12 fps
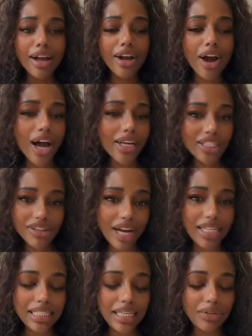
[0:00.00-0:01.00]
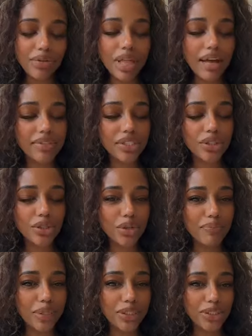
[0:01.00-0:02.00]
God is trying to send new love to
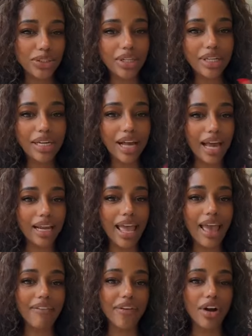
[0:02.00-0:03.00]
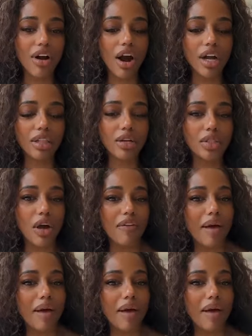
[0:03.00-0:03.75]
you, but you're kind of have your heart closed off.